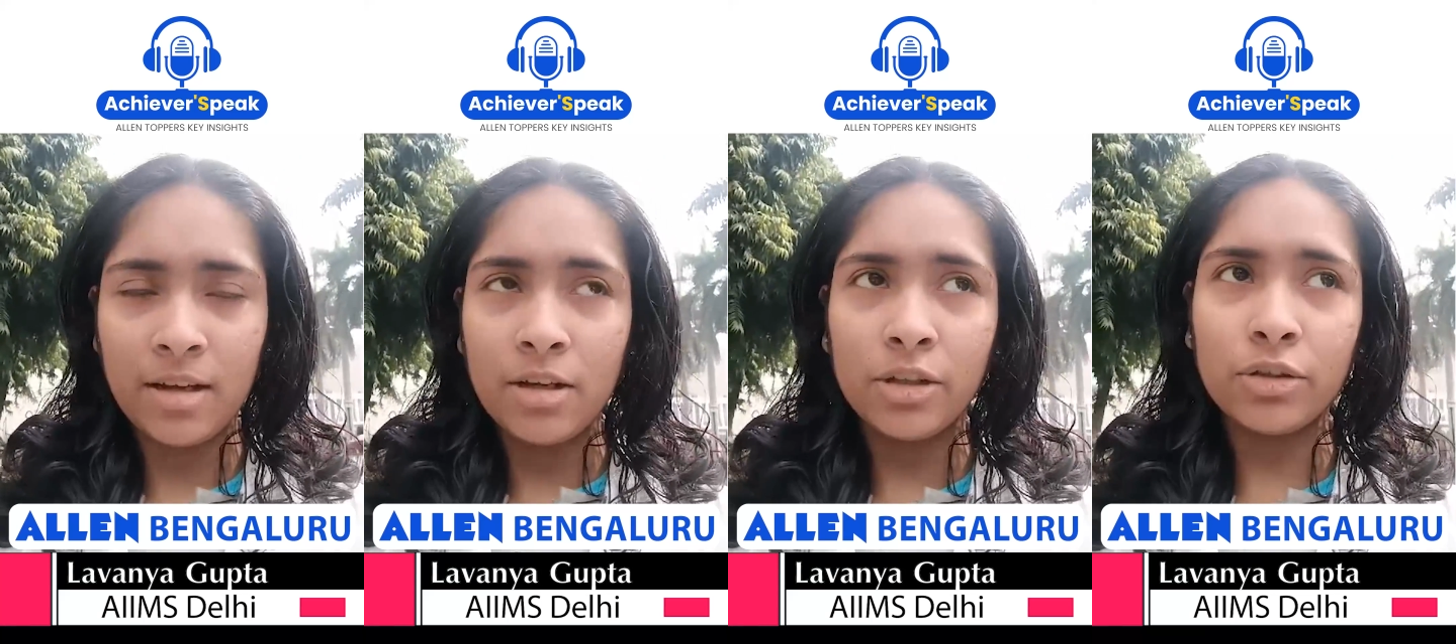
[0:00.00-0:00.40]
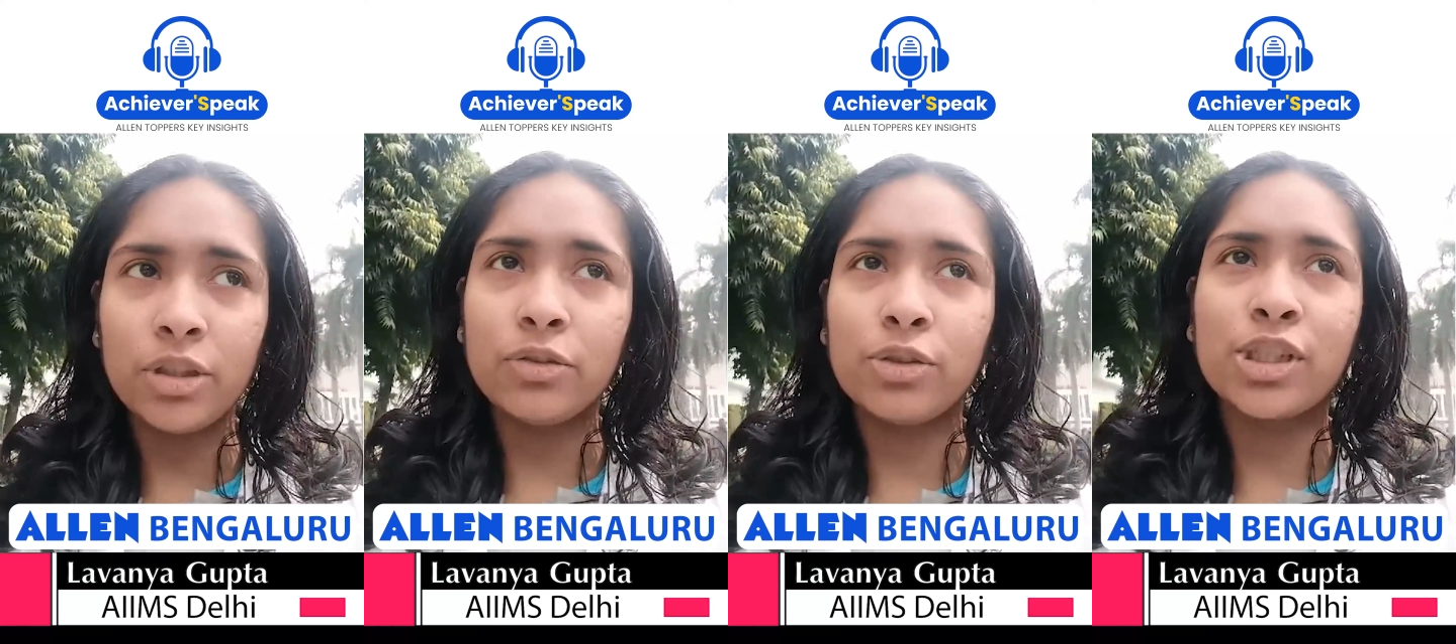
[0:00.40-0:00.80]
to
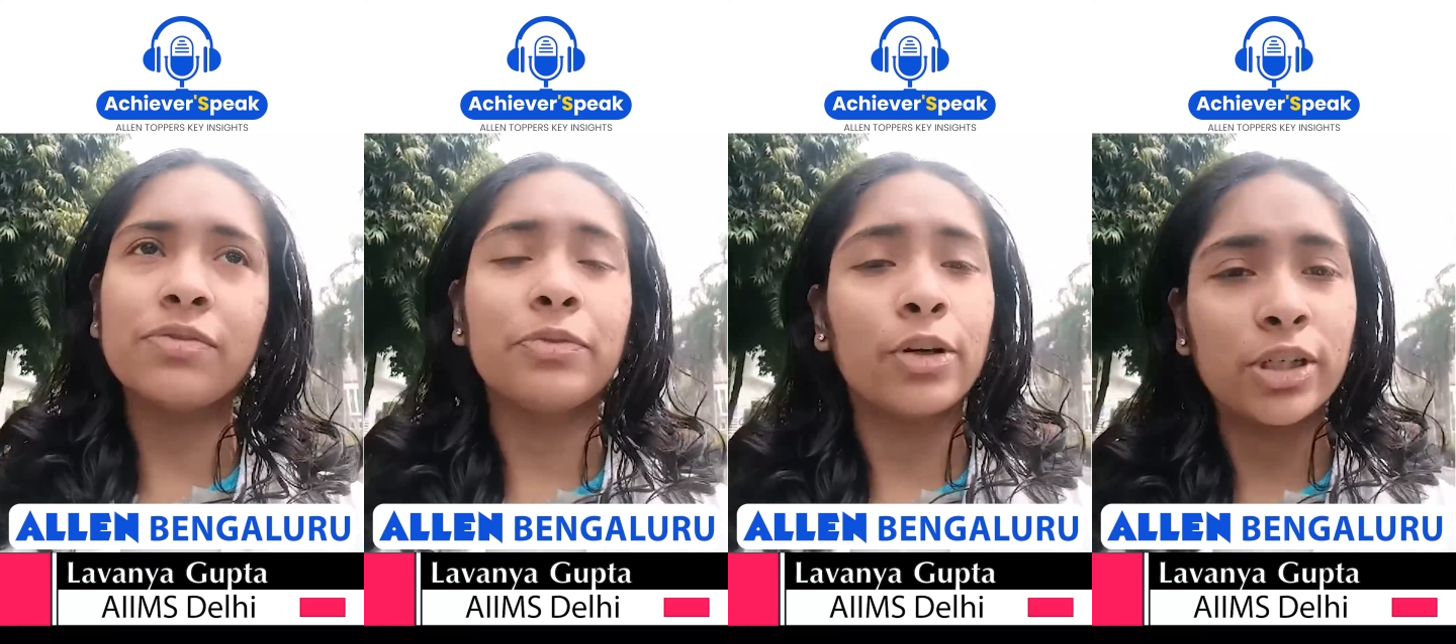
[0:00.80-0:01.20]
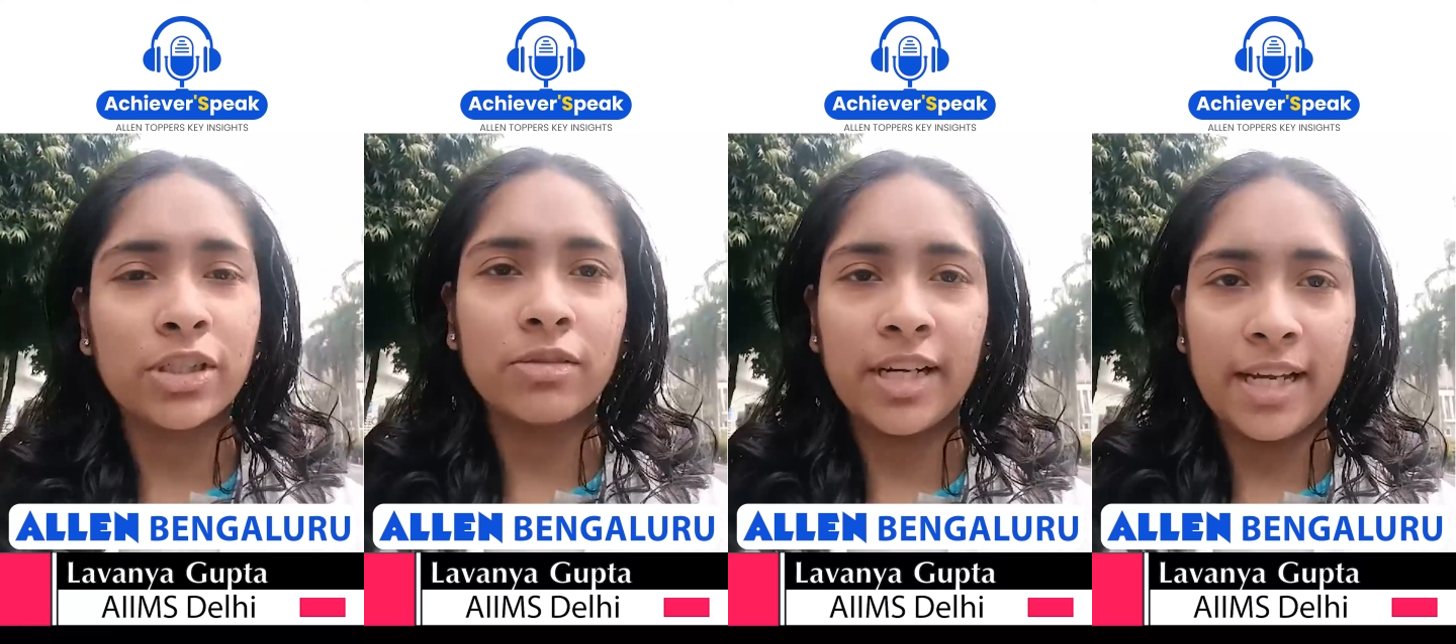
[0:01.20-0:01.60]
use the first two
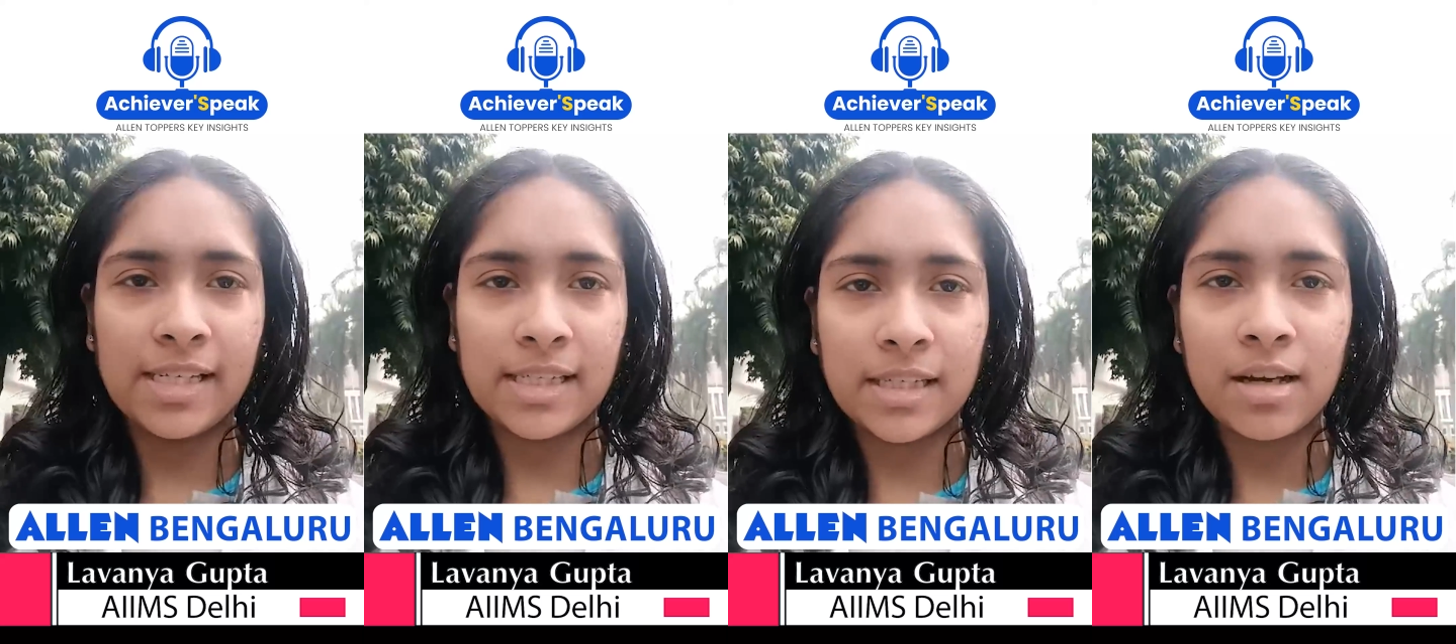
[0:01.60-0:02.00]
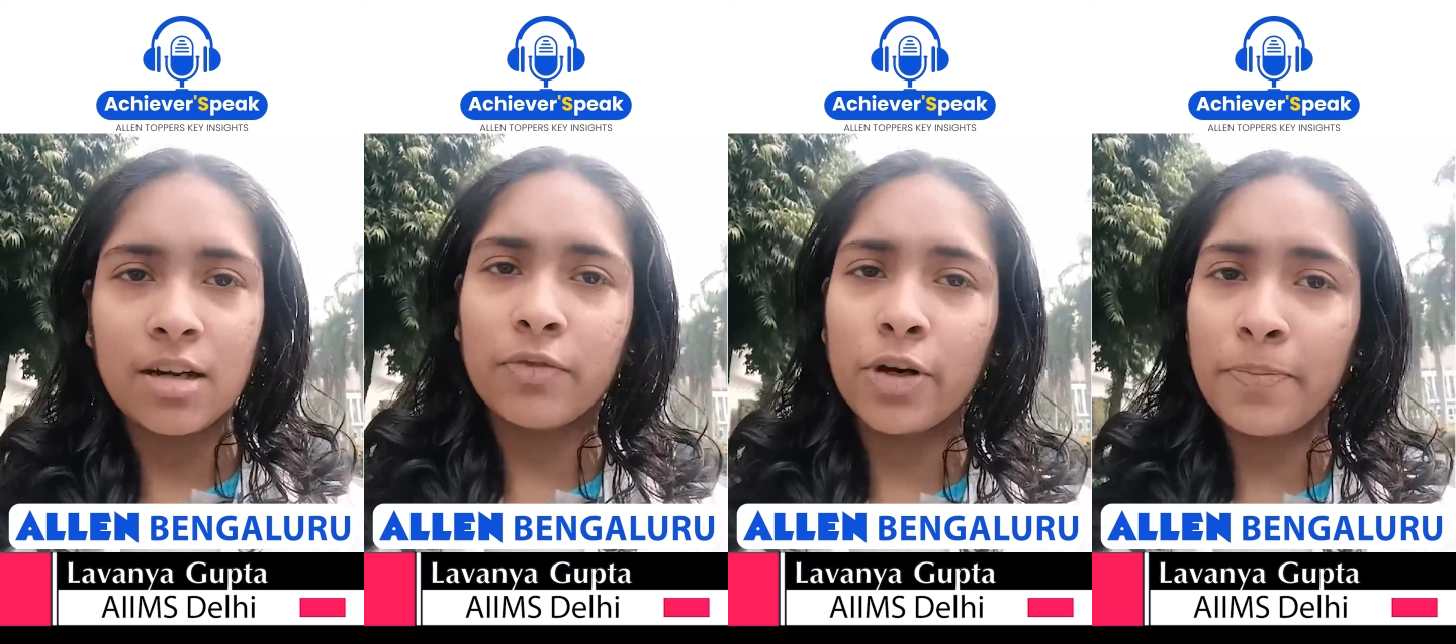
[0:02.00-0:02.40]
days
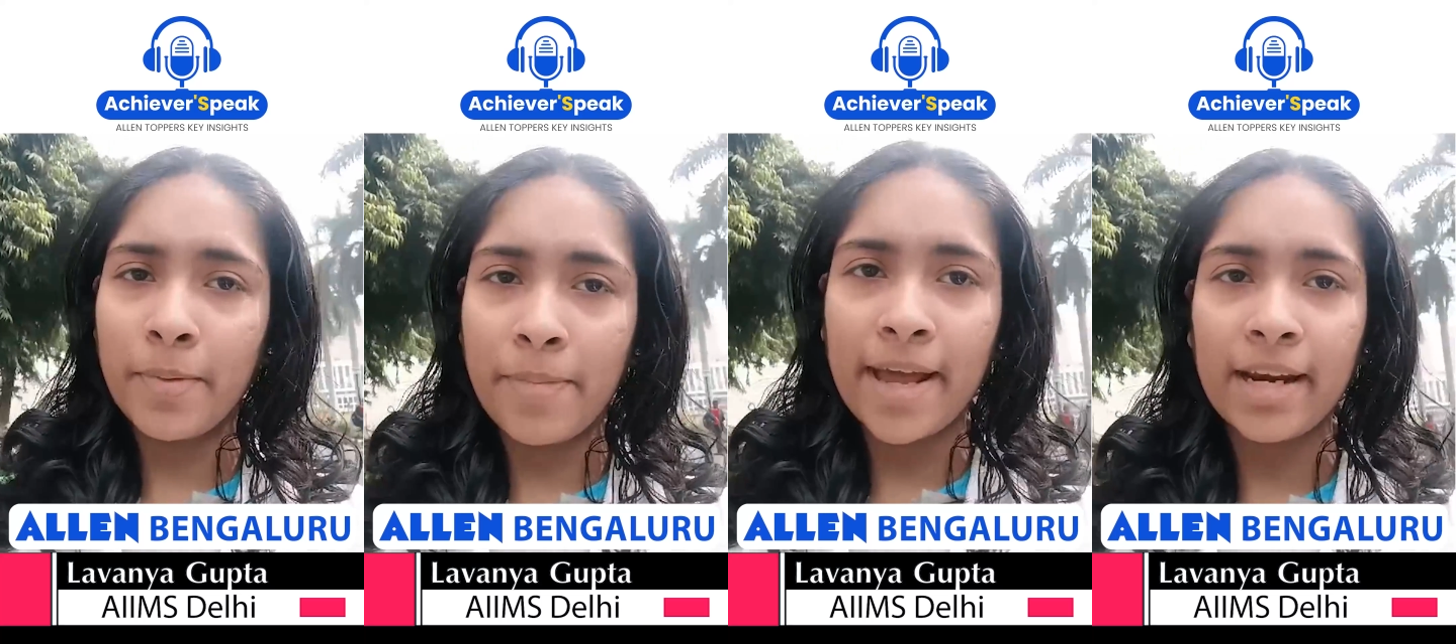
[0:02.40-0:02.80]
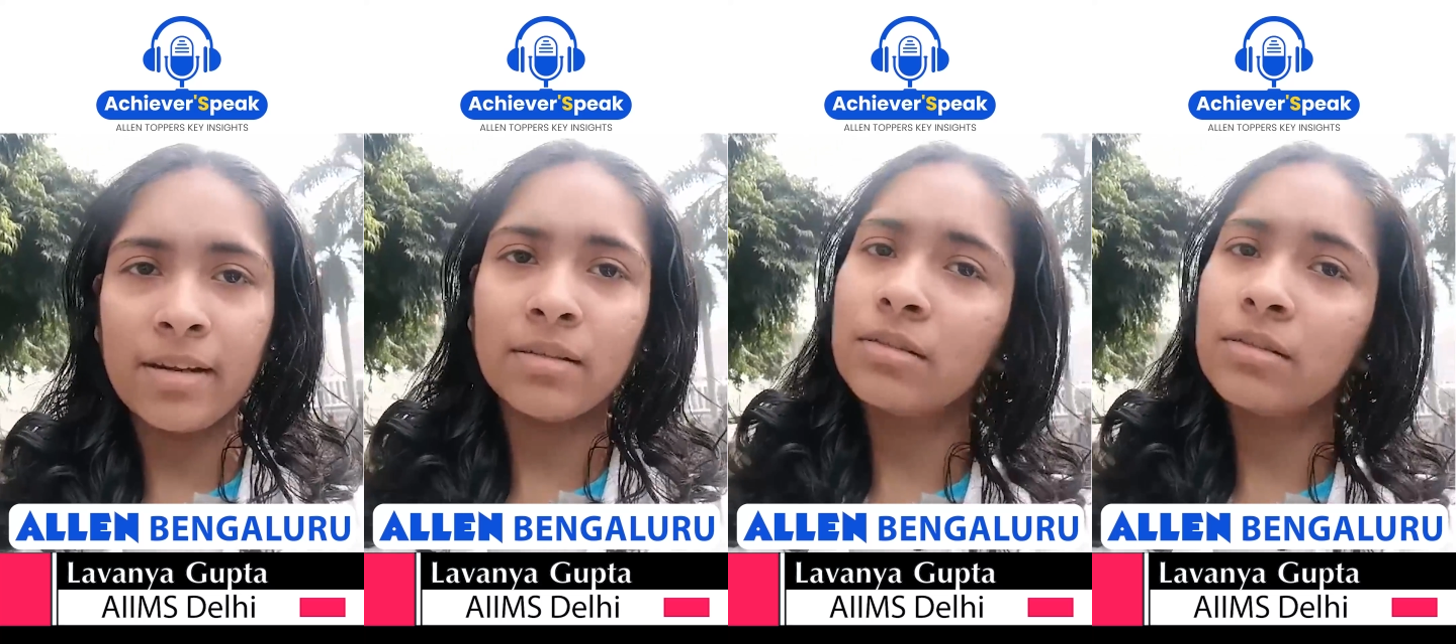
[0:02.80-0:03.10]
for preparing